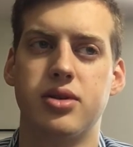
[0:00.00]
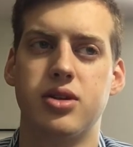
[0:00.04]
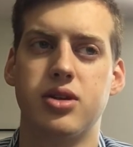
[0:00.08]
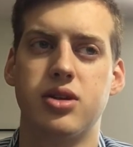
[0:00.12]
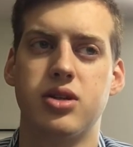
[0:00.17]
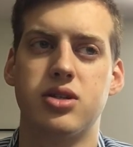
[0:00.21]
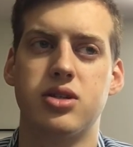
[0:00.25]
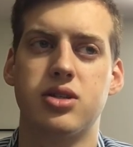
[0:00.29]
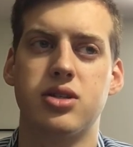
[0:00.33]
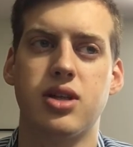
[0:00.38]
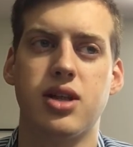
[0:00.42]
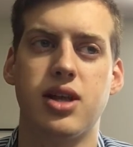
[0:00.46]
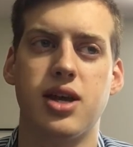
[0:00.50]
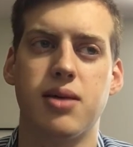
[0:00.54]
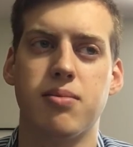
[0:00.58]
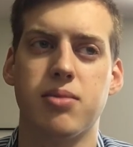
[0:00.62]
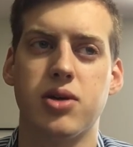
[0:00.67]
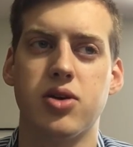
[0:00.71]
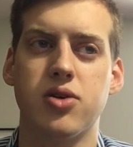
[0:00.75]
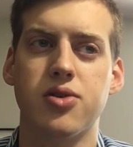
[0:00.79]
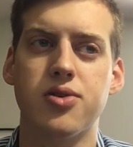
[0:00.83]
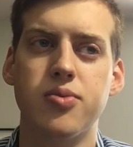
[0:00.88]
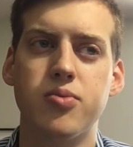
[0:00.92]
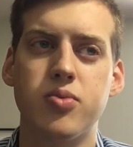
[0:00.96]
slam
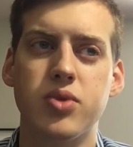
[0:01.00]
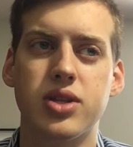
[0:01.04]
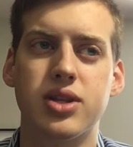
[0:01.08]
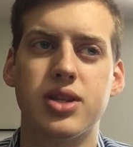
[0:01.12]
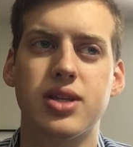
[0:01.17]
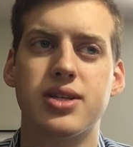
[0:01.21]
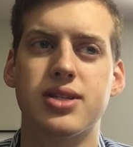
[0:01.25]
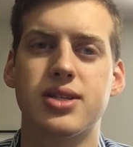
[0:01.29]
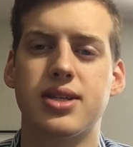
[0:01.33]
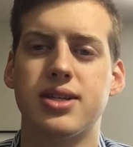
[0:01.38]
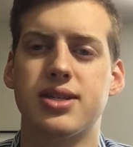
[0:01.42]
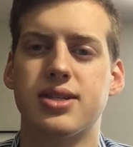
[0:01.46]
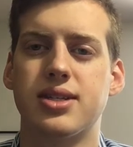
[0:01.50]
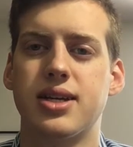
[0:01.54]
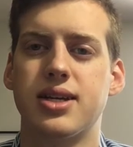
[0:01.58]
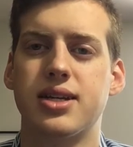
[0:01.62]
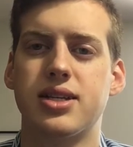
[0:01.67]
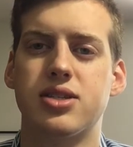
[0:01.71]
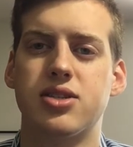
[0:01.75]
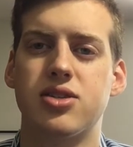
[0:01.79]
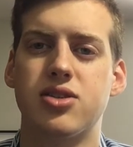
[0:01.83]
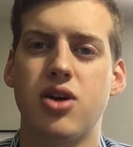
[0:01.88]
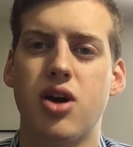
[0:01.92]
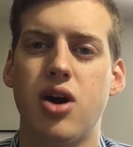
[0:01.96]
home with this is that
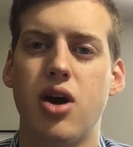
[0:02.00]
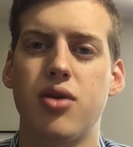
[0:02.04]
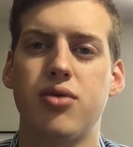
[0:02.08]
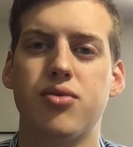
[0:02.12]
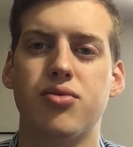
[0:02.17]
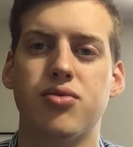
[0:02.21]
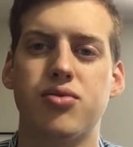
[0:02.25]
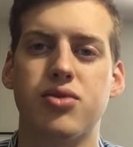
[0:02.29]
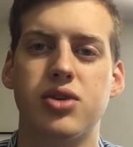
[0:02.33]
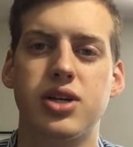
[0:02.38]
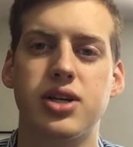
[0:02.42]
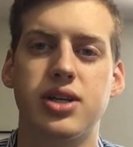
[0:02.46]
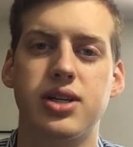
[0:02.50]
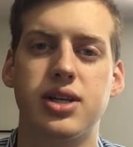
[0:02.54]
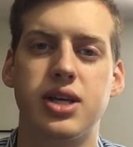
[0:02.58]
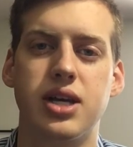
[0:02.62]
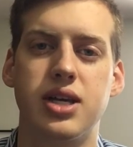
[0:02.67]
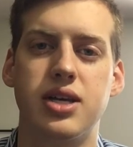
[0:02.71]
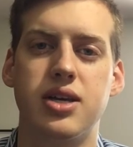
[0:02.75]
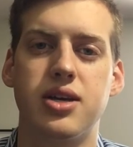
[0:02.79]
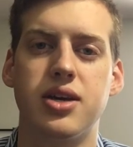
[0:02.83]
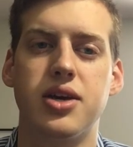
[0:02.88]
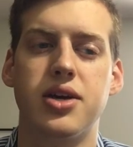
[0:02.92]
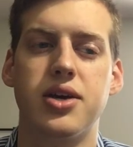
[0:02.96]
it's not really